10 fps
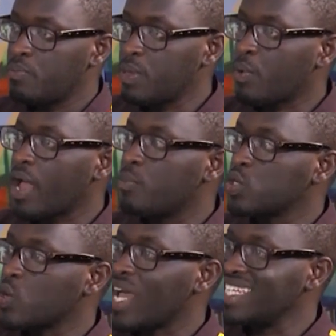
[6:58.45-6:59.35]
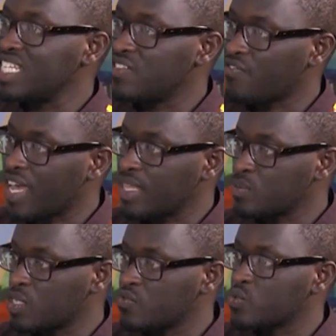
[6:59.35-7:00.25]
people are able to identify
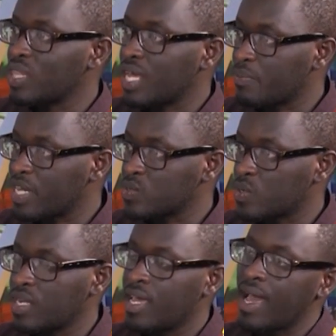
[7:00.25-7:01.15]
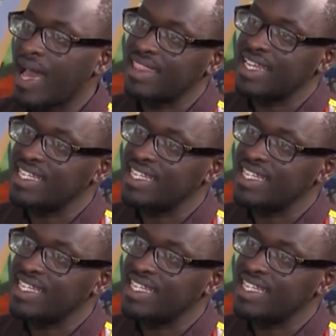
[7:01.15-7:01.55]
themselves with that person, and